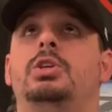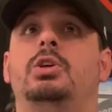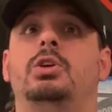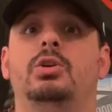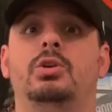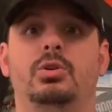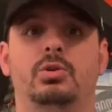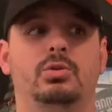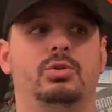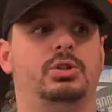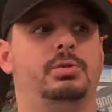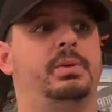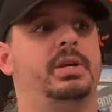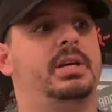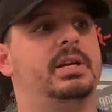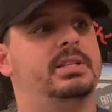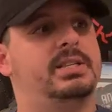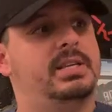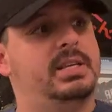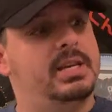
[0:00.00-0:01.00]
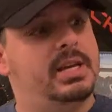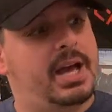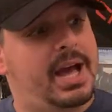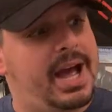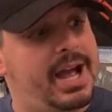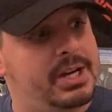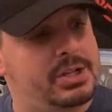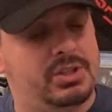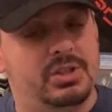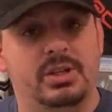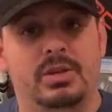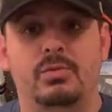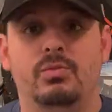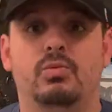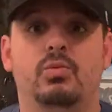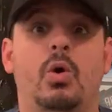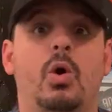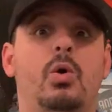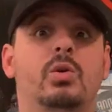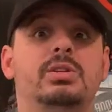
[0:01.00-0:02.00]
huge, because he actually
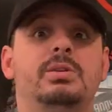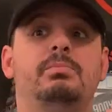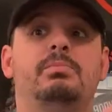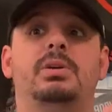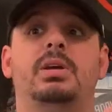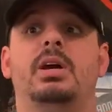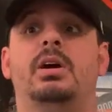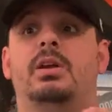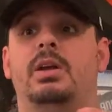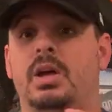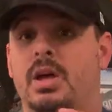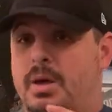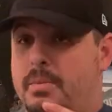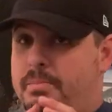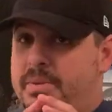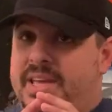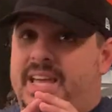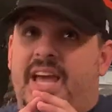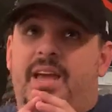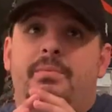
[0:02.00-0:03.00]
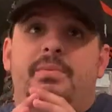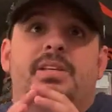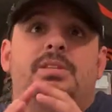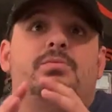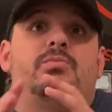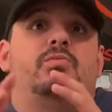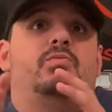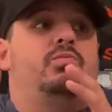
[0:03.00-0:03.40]
rose and became as